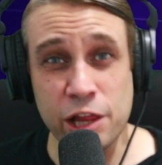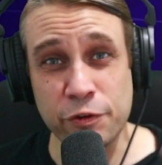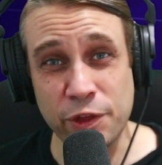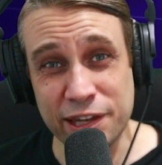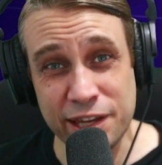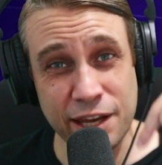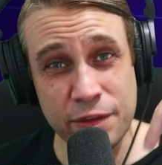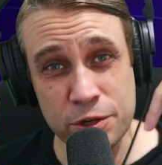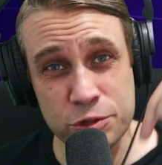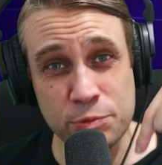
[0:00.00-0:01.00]
I've got the link in
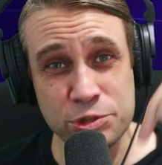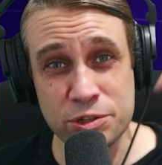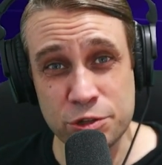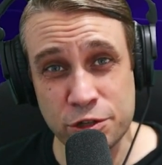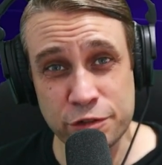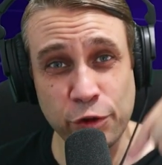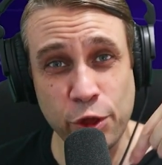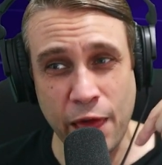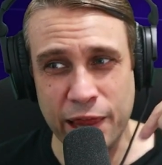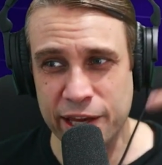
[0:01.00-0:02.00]
the description. So just follow
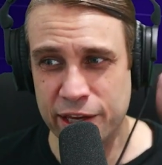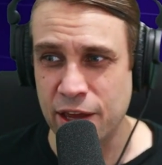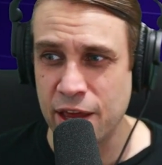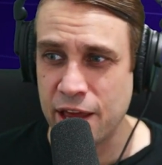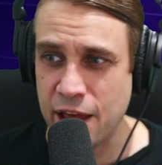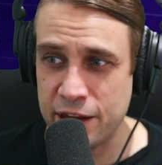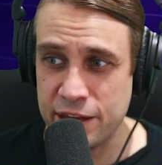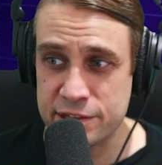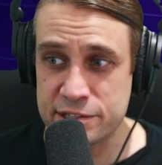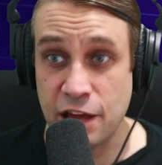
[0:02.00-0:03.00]
that link and
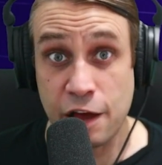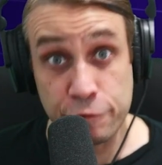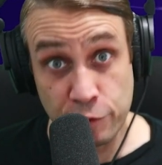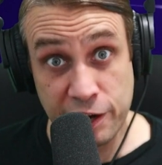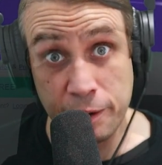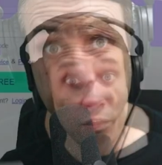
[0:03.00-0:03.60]
hit start free.